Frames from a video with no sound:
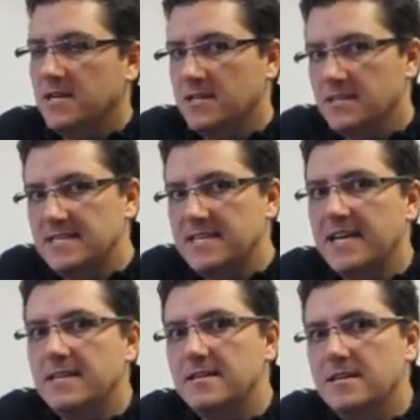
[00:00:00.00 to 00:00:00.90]
and the
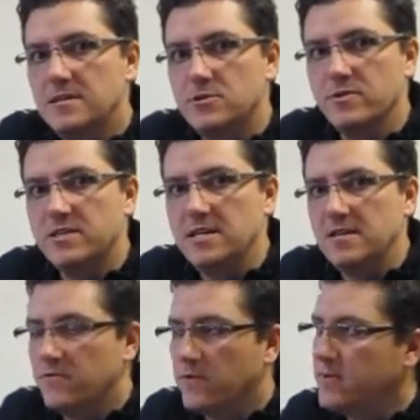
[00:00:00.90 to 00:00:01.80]
data that is
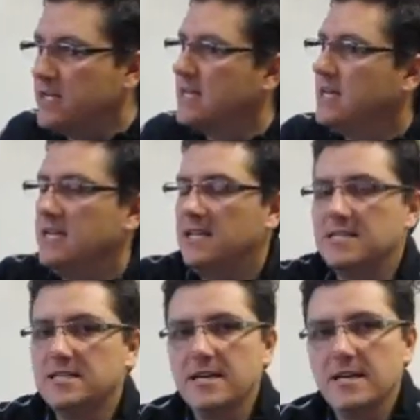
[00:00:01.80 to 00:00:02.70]
received from it
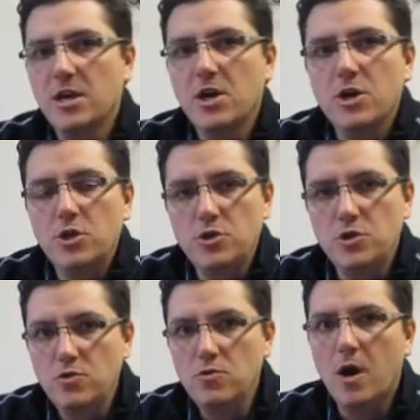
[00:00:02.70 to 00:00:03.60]
is that
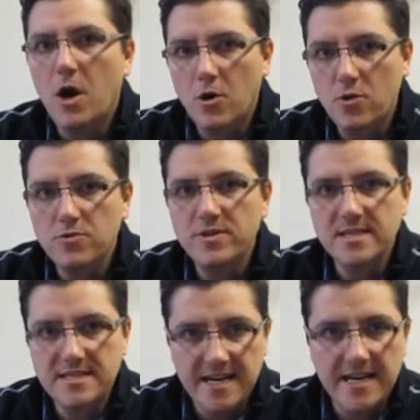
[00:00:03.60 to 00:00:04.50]
you own
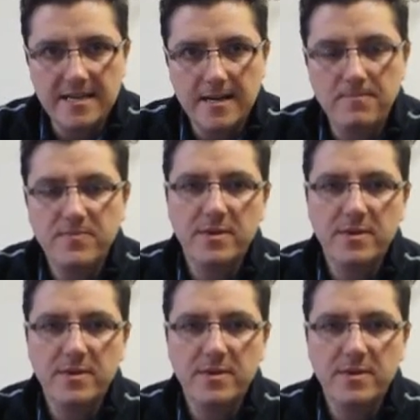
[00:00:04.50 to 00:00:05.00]
the data.